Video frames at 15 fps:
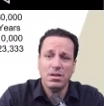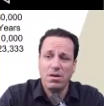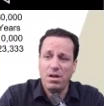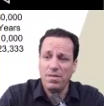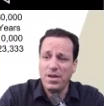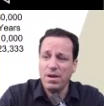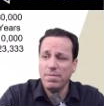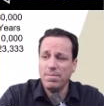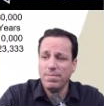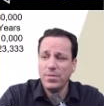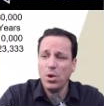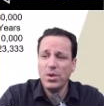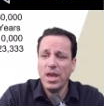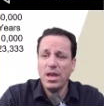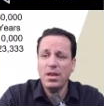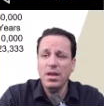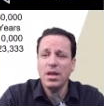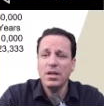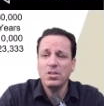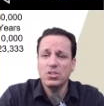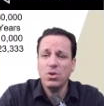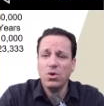on there. Okay,
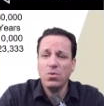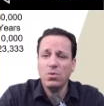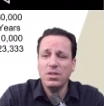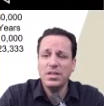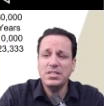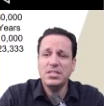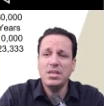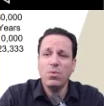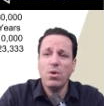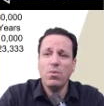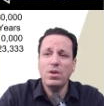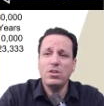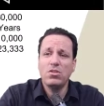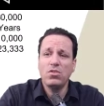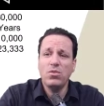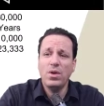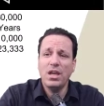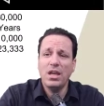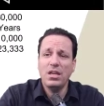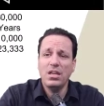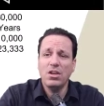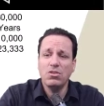so let's see what we do
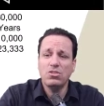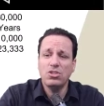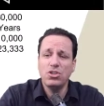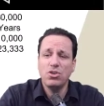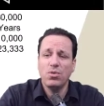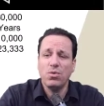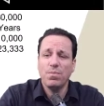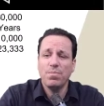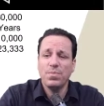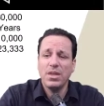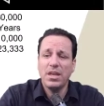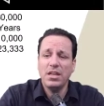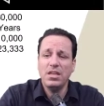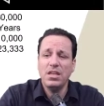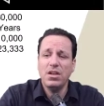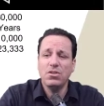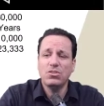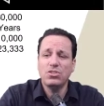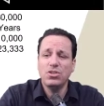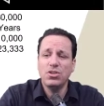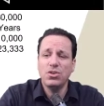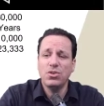in year two. In year
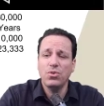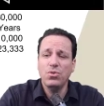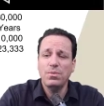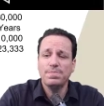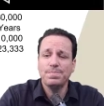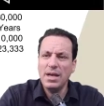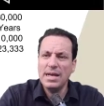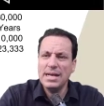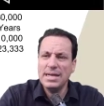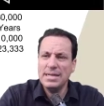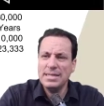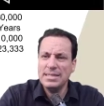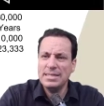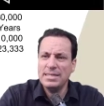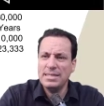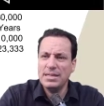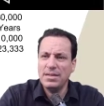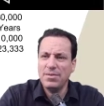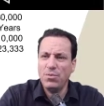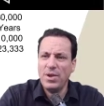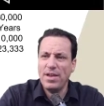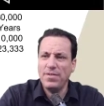two, uh,
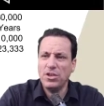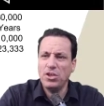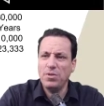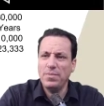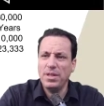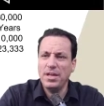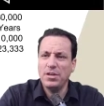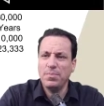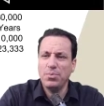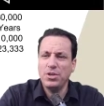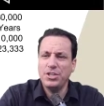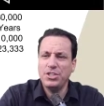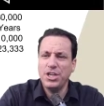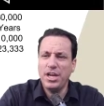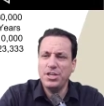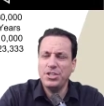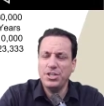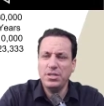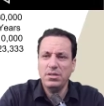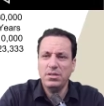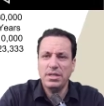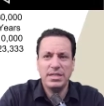it, we have accumulated
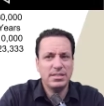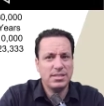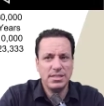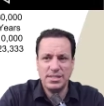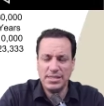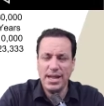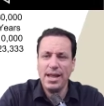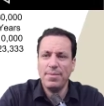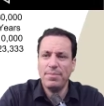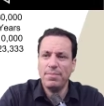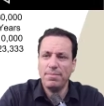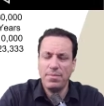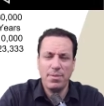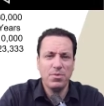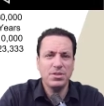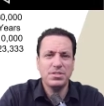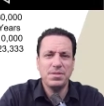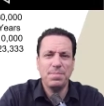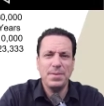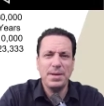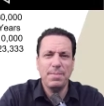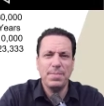depreciation is the same. Remember, it's
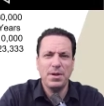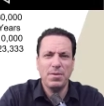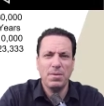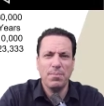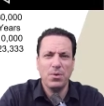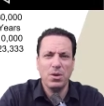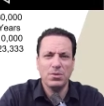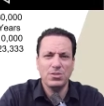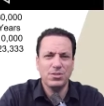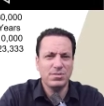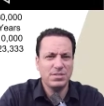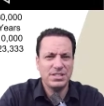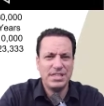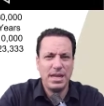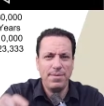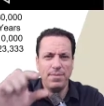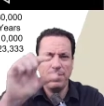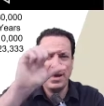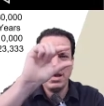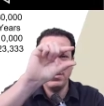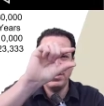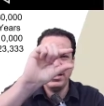the peanut butter approach, same
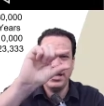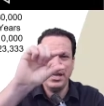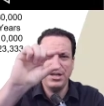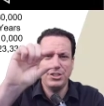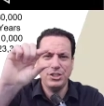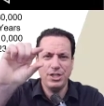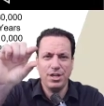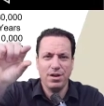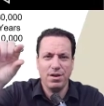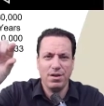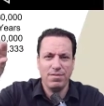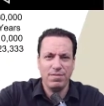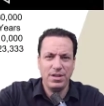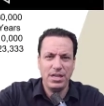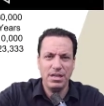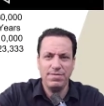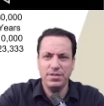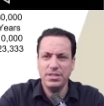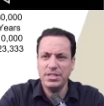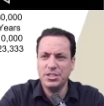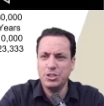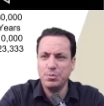amount each year
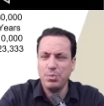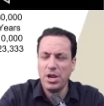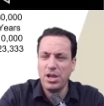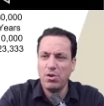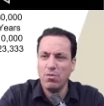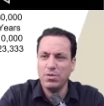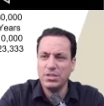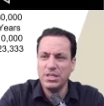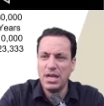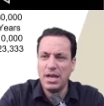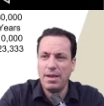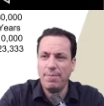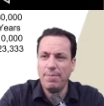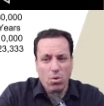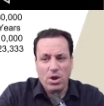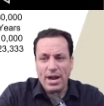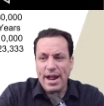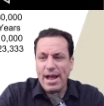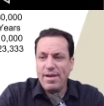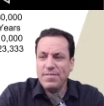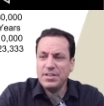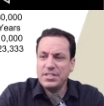evenly spread over time. We're
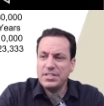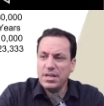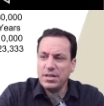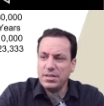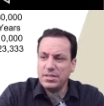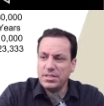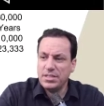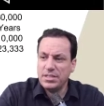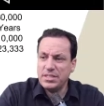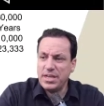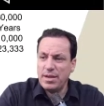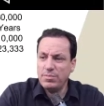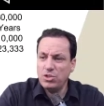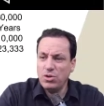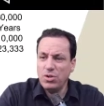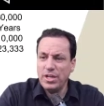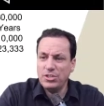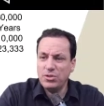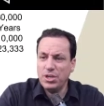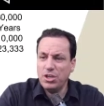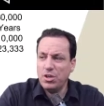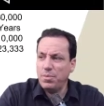going to have this is the same journal
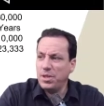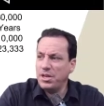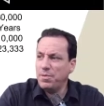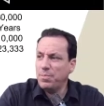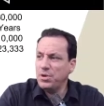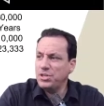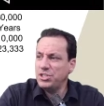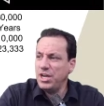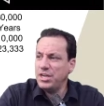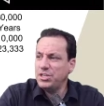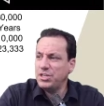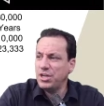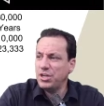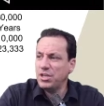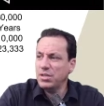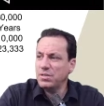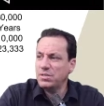entry, accumulated depreciation,